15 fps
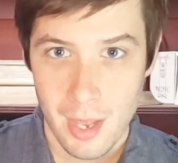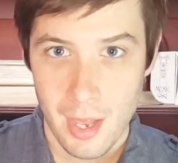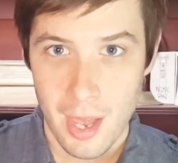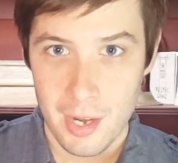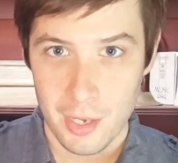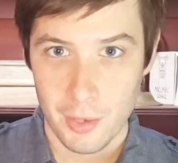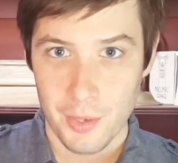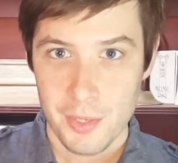
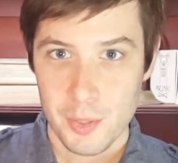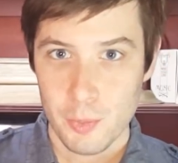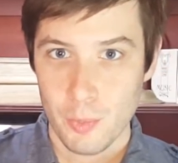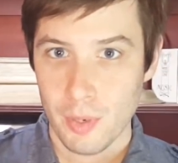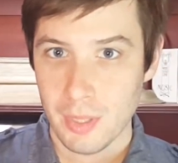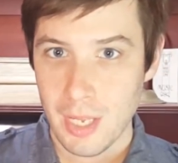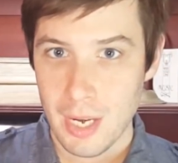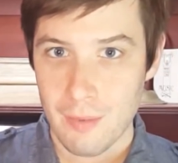And this is
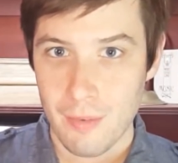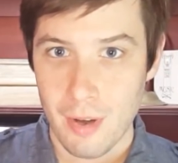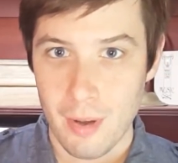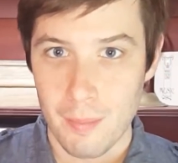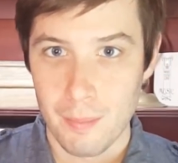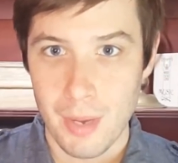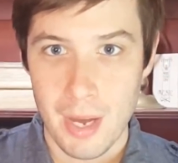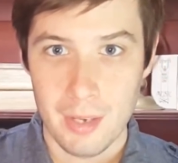where a lot of
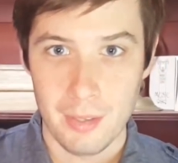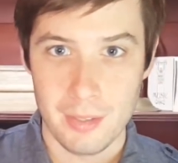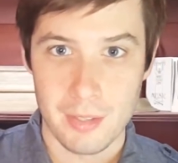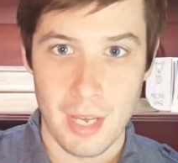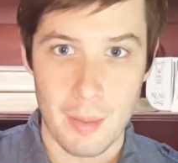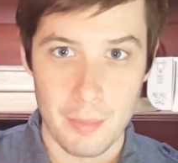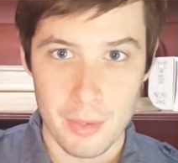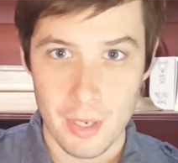our modeling
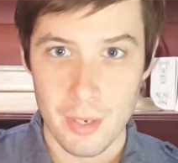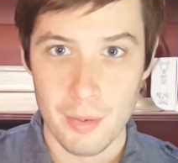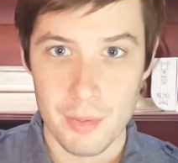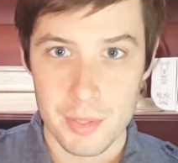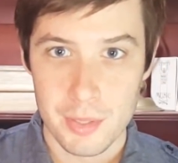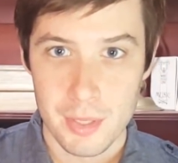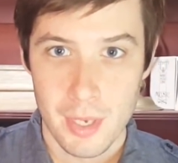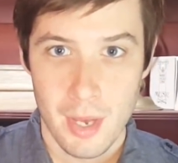time
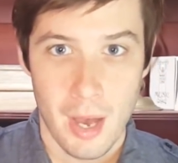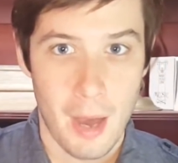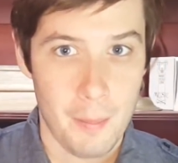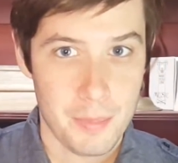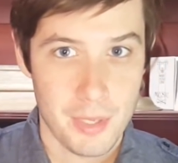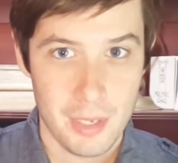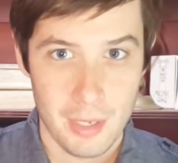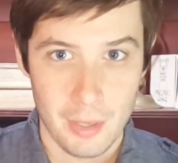goes,
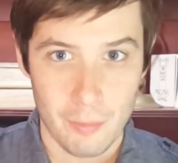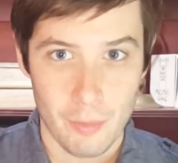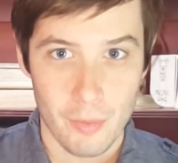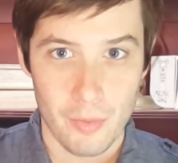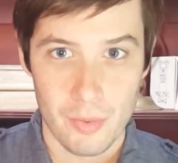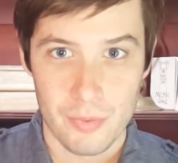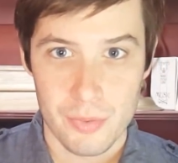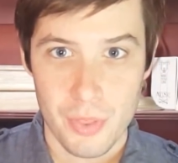updating
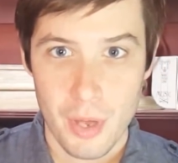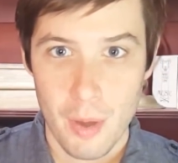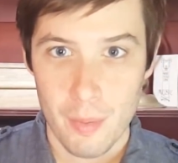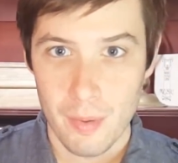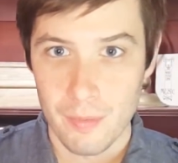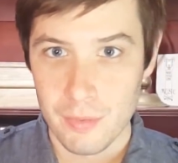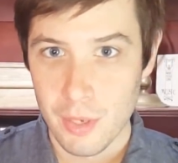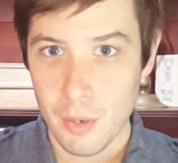what we've
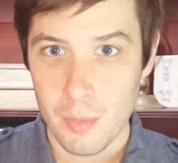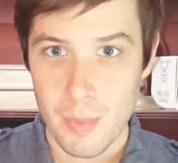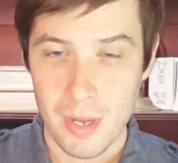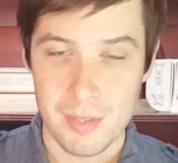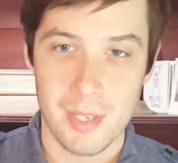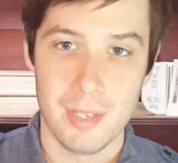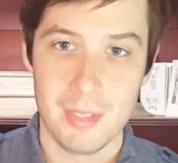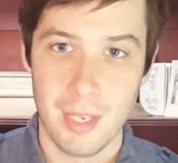thought we've known
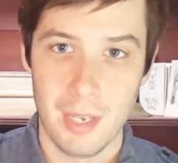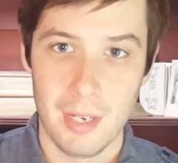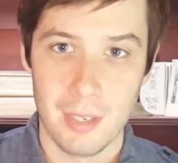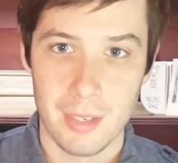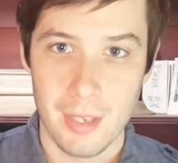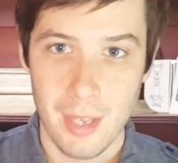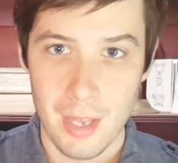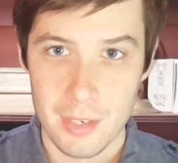about
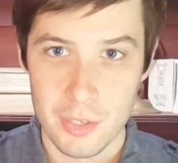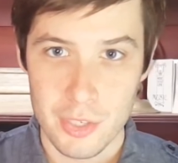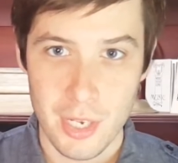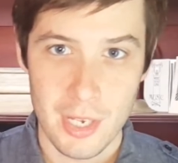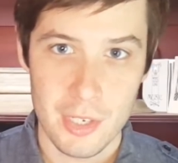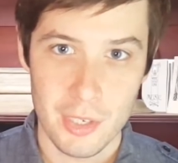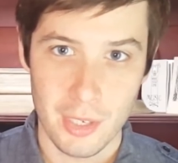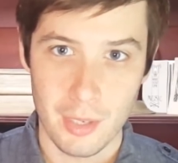Titanic and
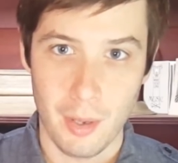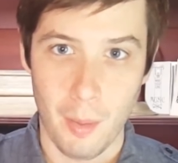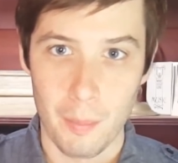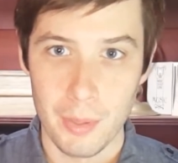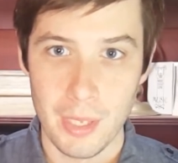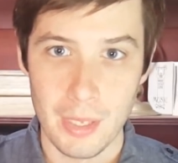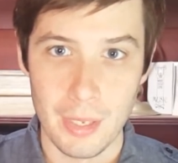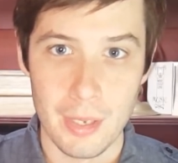changing it
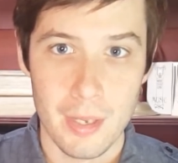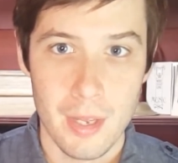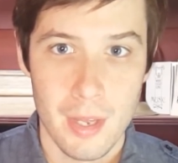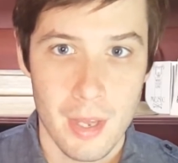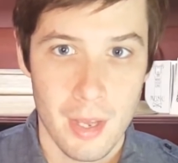completely.